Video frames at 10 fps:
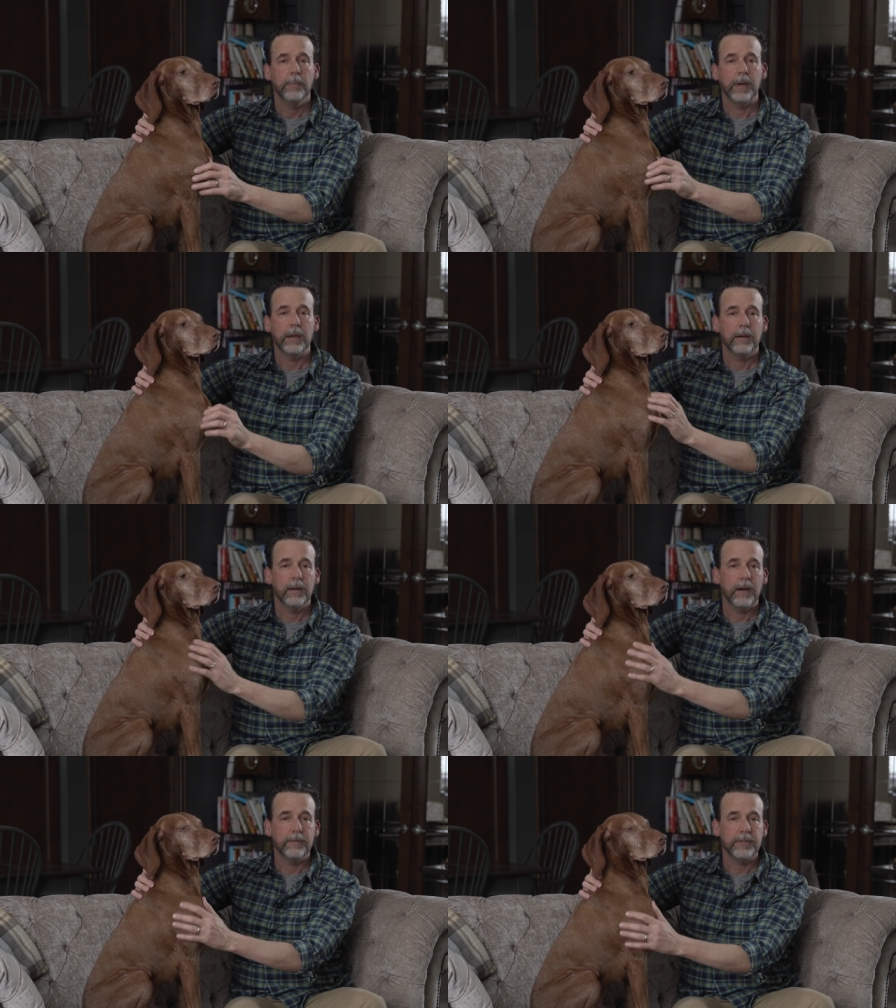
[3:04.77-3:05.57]
But
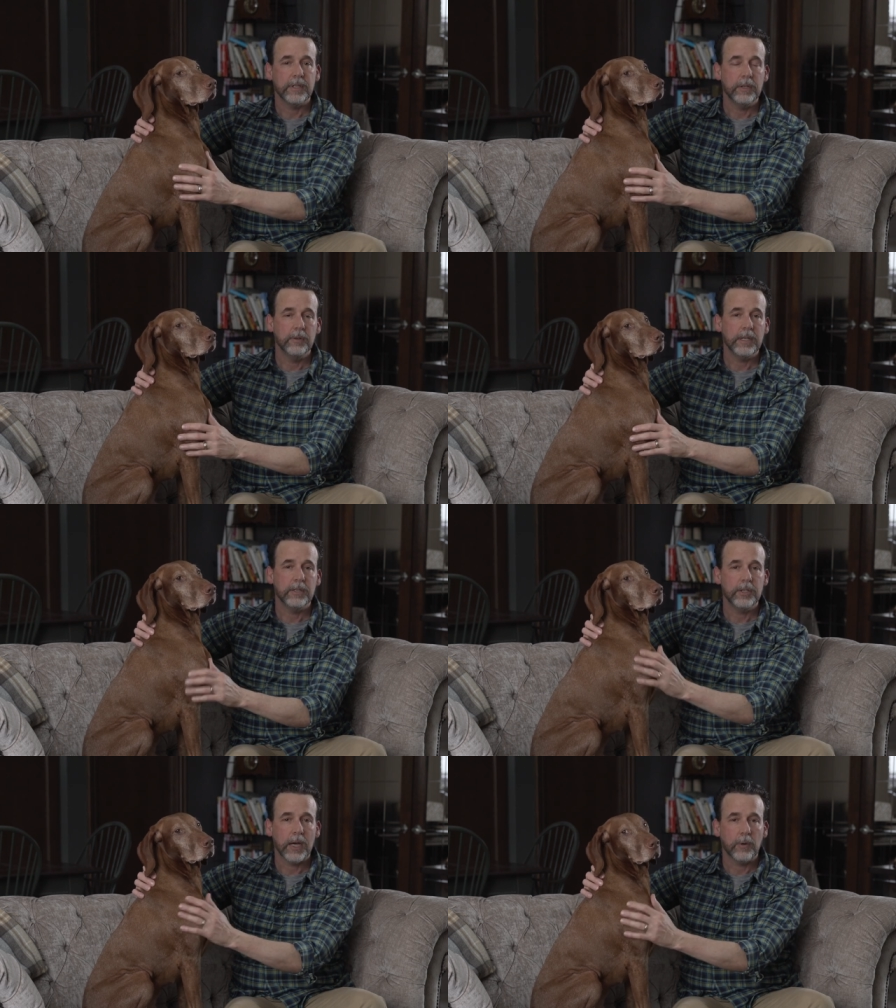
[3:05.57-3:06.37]
obviously you need
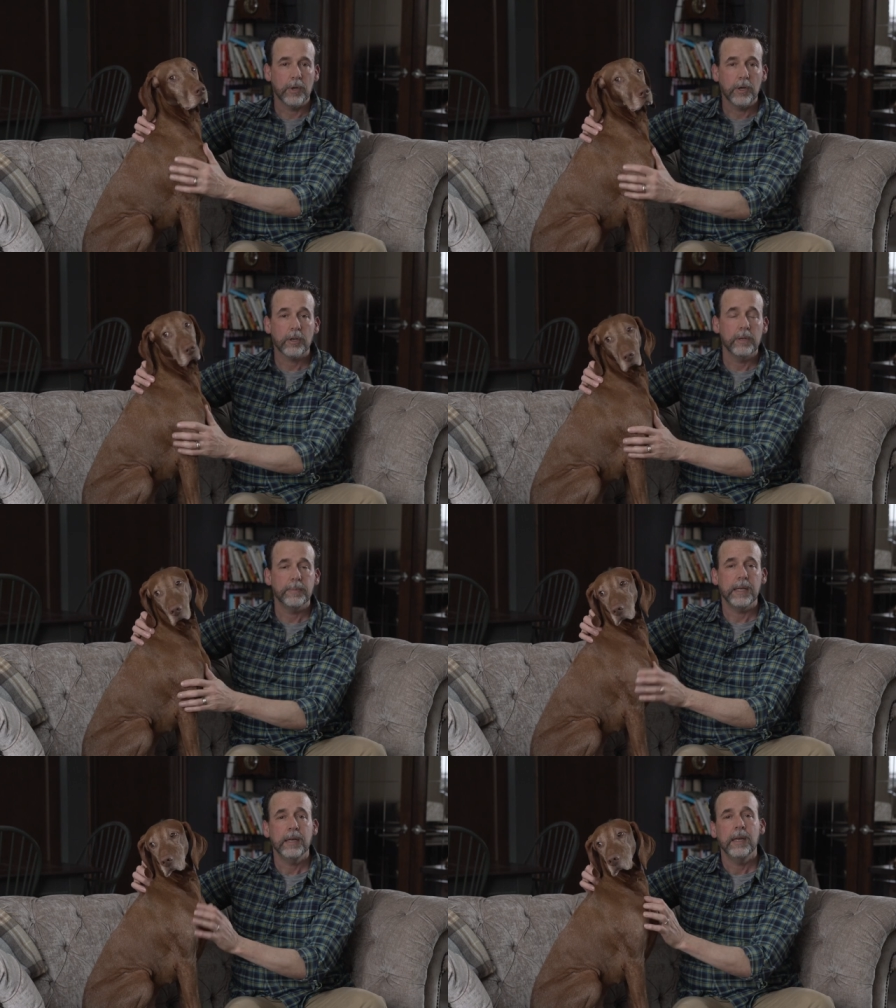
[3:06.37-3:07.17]
to check where you're gonna
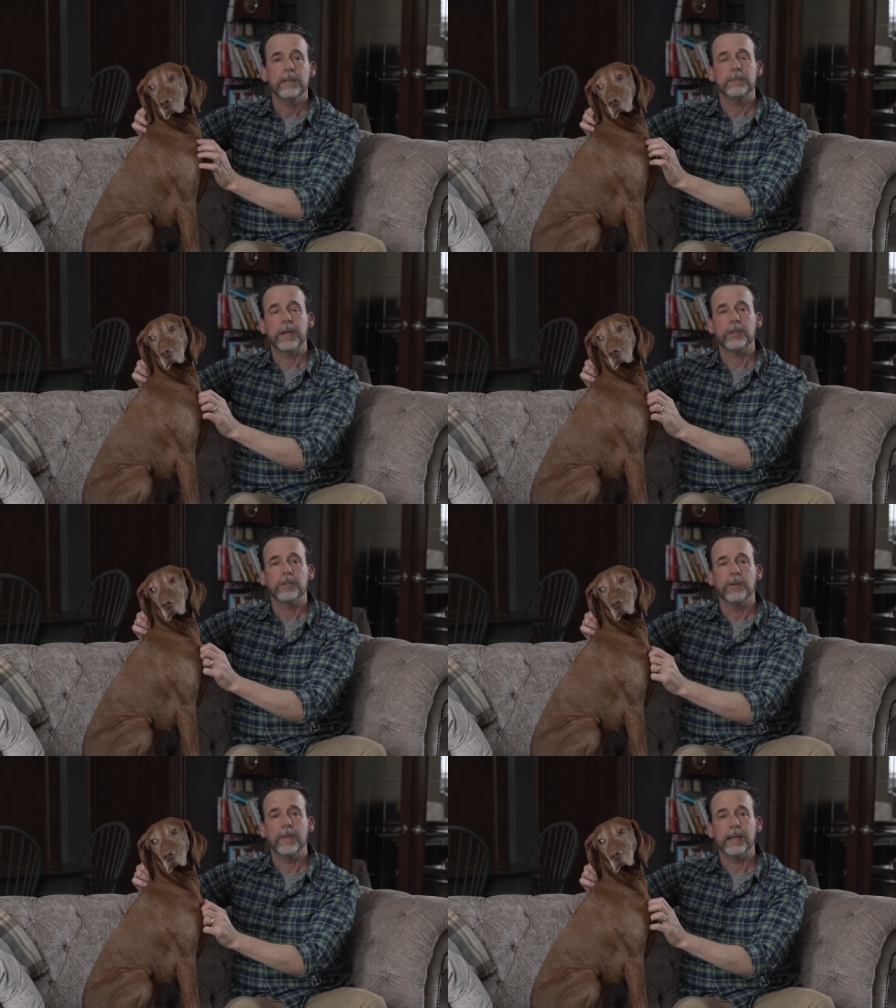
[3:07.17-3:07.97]
be to make
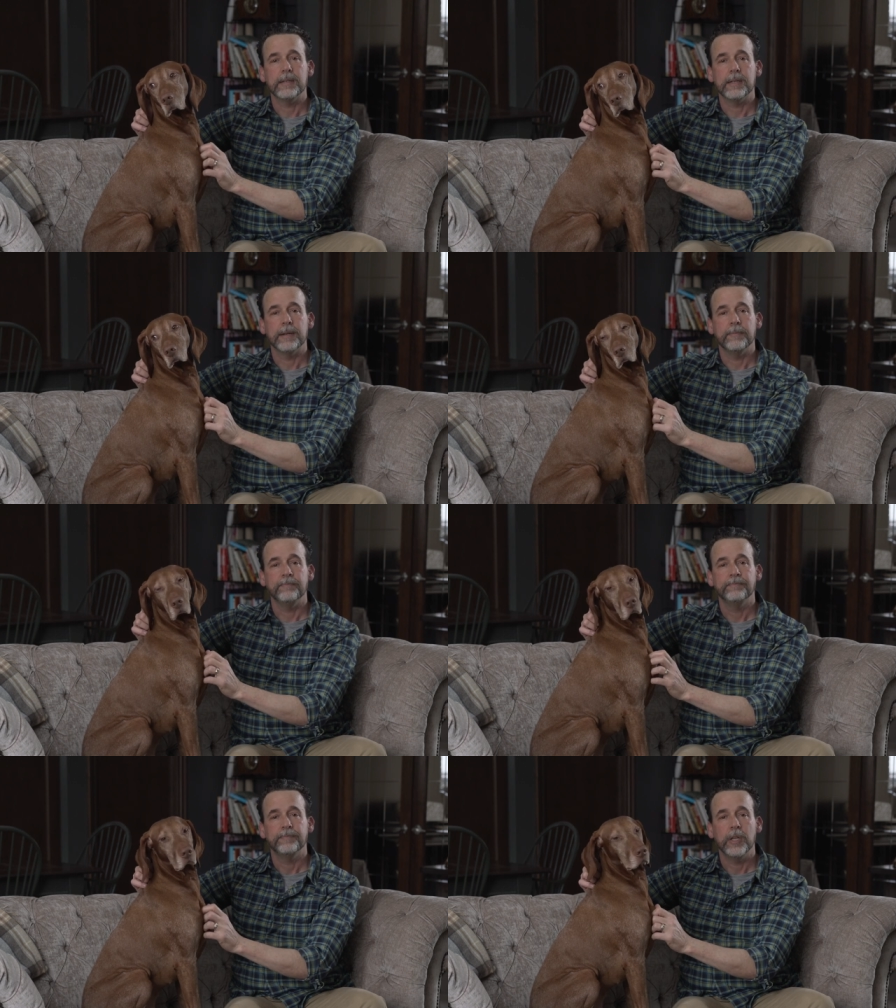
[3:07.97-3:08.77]
sure that um,
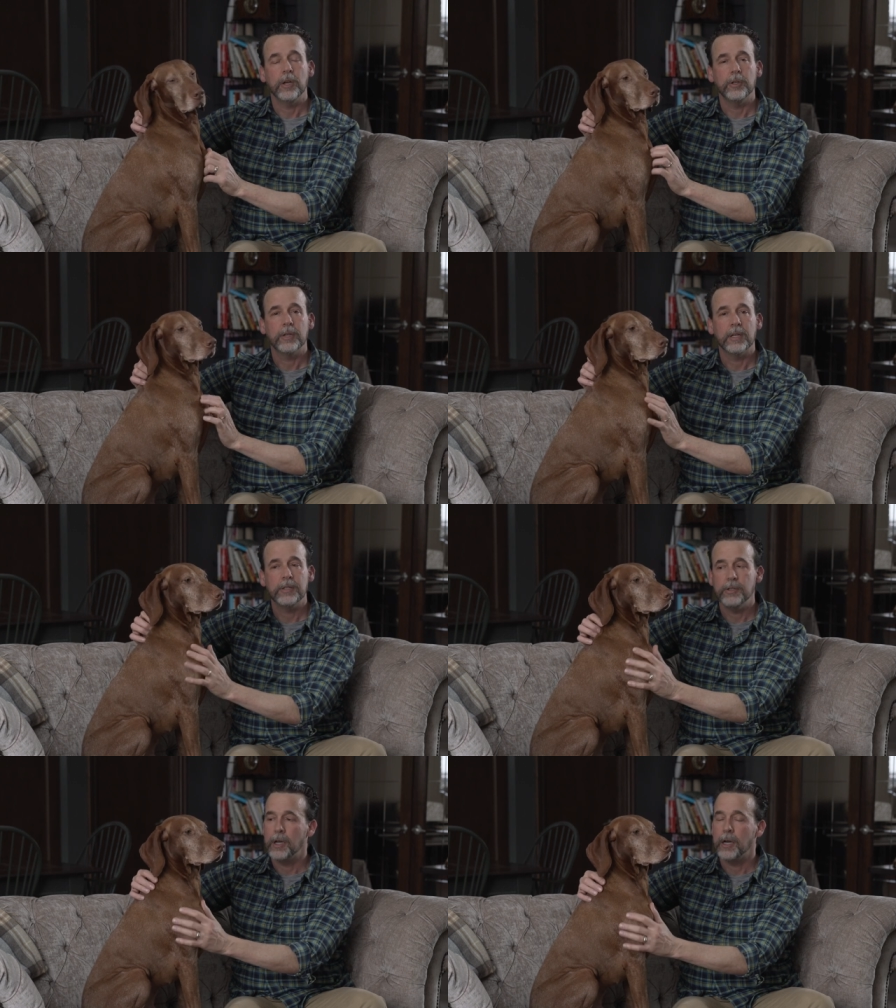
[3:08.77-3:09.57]
you know you can
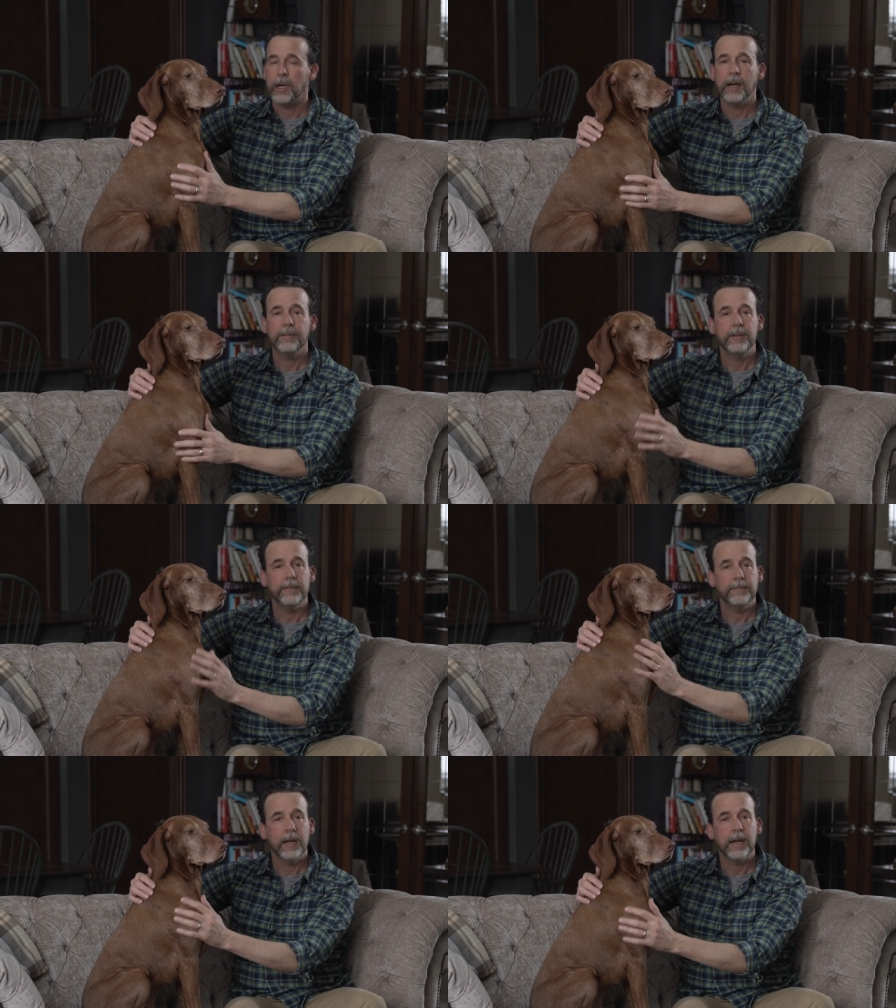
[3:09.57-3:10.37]
let your dog off and
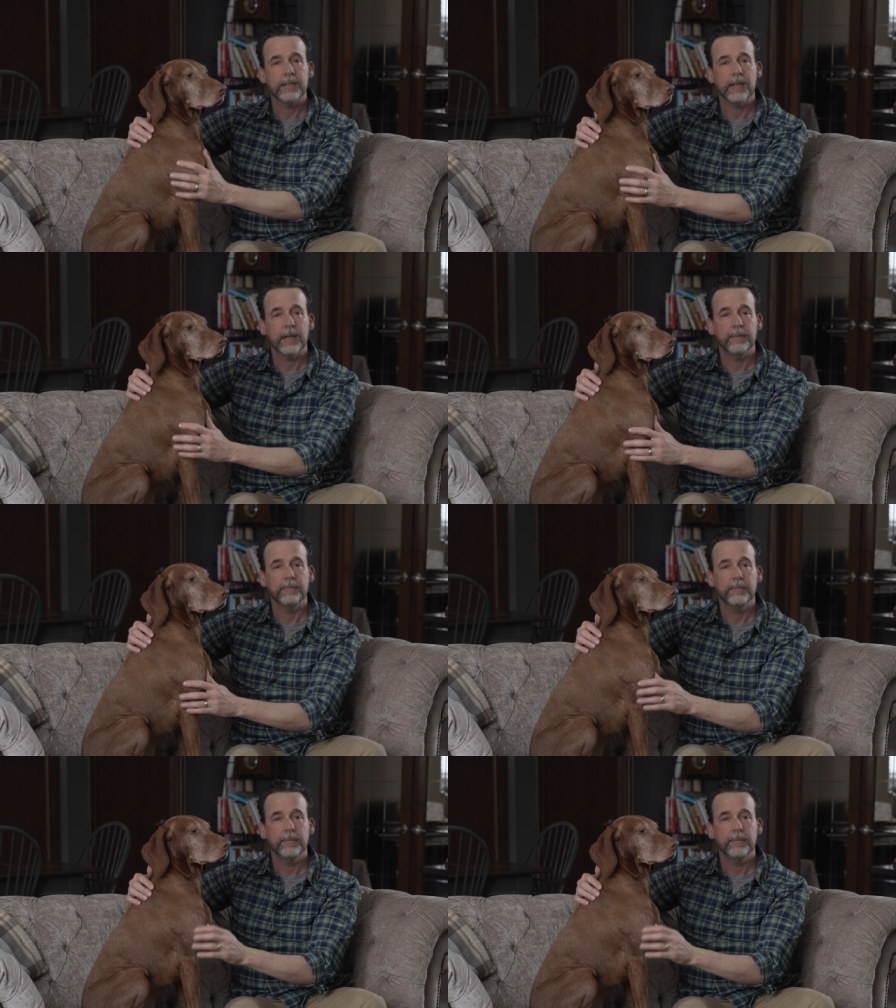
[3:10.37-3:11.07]
if not, uh,